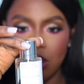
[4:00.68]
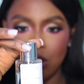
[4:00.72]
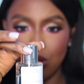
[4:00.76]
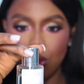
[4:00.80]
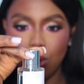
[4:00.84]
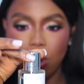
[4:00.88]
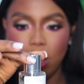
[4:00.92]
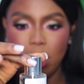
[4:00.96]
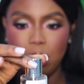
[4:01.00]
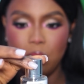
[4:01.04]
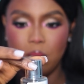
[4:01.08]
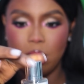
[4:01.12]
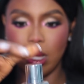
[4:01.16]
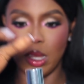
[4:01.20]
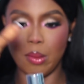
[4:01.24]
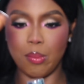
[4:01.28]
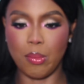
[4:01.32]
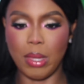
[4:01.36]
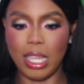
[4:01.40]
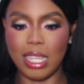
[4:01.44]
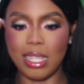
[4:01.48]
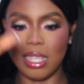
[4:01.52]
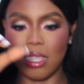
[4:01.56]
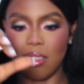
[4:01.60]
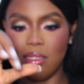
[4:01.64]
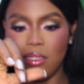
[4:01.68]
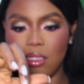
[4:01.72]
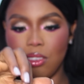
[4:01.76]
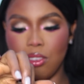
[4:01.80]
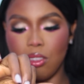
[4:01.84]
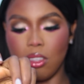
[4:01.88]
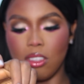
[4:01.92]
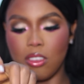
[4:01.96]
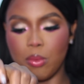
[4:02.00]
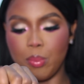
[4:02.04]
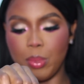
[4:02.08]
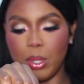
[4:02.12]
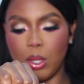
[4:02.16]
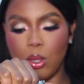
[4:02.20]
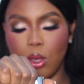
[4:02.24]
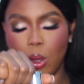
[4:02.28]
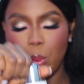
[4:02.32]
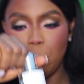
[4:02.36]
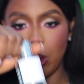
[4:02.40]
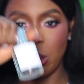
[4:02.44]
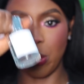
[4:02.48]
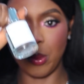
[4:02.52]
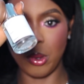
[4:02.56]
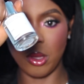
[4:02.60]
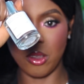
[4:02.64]
you know how you can mindlessly just pick
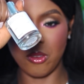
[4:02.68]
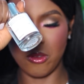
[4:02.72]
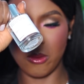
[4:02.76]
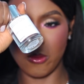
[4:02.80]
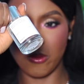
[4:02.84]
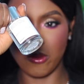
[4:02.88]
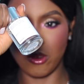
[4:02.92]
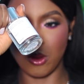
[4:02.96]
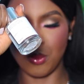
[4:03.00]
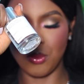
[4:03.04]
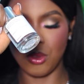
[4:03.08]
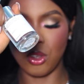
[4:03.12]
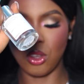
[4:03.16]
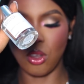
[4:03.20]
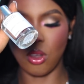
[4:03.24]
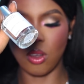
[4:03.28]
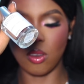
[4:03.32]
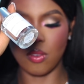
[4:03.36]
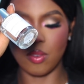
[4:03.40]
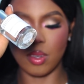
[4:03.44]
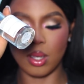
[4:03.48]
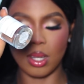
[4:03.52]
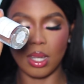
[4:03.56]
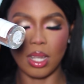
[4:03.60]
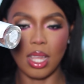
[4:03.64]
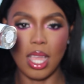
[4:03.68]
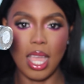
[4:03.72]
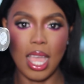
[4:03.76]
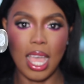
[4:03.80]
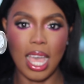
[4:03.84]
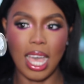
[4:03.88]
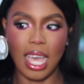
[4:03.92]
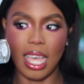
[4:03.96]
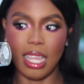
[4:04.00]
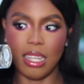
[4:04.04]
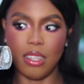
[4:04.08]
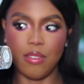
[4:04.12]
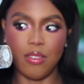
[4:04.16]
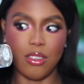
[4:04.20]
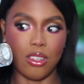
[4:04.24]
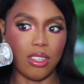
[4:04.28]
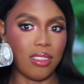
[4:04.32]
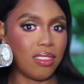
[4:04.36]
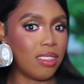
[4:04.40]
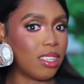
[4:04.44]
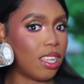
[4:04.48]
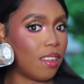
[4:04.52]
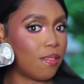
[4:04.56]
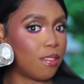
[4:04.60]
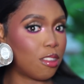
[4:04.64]
up your perfume from the cover, and if it
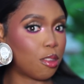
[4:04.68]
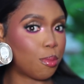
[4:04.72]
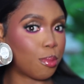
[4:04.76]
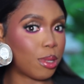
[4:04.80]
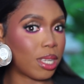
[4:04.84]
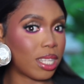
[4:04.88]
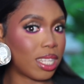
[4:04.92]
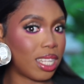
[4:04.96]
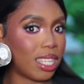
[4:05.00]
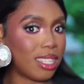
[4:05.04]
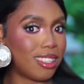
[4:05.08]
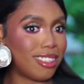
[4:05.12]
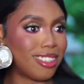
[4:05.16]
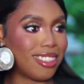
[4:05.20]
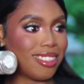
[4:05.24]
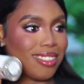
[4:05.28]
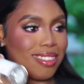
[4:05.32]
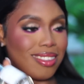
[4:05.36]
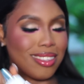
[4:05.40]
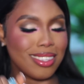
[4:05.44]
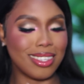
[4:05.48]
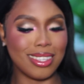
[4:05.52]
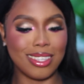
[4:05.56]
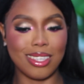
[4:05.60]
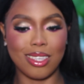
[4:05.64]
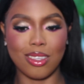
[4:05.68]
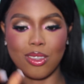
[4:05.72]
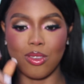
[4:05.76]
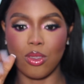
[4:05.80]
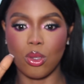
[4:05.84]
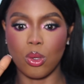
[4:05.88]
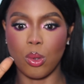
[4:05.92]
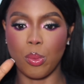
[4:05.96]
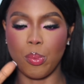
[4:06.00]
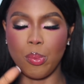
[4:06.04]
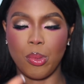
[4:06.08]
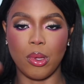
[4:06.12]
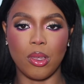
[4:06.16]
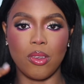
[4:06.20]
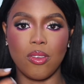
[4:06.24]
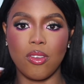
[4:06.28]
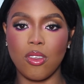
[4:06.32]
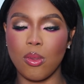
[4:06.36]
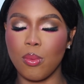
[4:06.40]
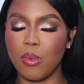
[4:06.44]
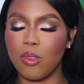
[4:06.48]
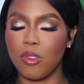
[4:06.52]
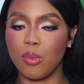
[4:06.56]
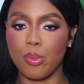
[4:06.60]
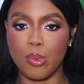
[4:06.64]
doesn't have this magnetic stick, your
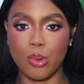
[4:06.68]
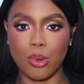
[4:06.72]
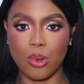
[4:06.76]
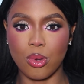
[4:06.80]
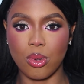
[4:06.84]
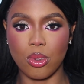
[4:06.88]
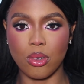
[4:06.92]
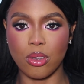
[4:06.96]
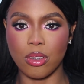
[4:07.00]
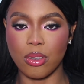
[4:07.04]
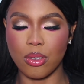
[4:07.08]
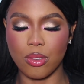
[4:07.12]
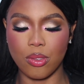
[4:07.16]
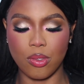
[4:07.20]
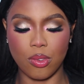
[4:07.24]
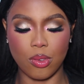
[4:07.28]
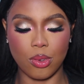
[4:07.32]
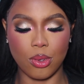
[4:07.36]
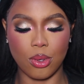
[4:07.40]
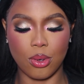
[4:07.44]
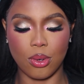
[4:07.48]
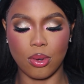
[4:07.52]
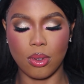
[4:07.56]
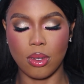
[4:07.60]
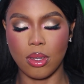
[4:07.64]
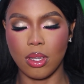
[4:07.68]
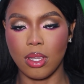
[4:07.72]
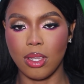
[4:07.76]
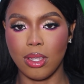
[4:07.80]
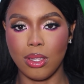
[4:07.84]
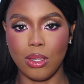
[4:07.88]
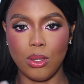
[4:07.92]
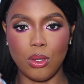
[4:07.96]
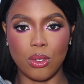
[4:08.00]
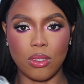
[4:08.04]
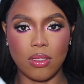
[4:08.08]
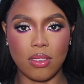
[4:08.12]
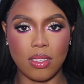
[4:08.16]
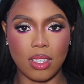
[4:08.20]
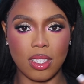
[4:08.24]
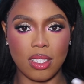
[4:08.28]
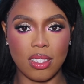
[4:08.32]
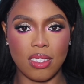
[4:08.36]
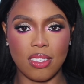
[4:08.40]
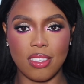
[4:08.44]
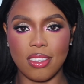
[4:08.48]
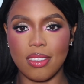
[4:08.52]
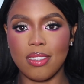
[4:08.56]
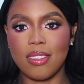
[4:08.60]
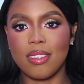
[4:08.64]
perfume is broken on the floor. Your
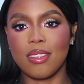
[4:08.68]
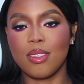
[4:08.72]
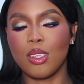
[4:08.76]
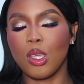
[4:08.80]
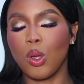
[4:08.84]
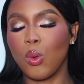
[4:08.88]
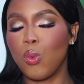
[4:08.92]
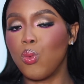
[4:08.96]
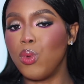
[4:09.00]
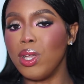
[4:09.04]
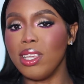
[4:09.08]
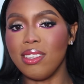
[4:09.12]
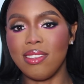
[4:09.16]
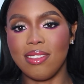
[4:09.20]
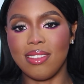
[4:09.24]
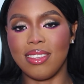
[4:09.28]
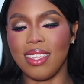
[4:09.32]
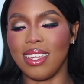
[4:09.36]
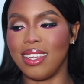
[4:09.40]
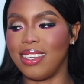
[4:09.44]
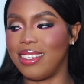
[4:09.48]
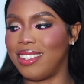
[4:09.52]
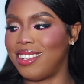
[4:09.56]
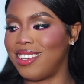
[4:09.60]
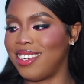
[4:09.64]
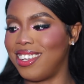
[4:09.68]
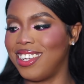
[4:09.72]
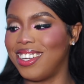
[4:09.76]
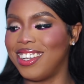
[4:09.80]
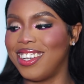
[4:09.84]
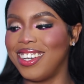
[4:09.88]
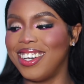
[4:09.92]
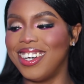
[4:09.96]
scent is wasted.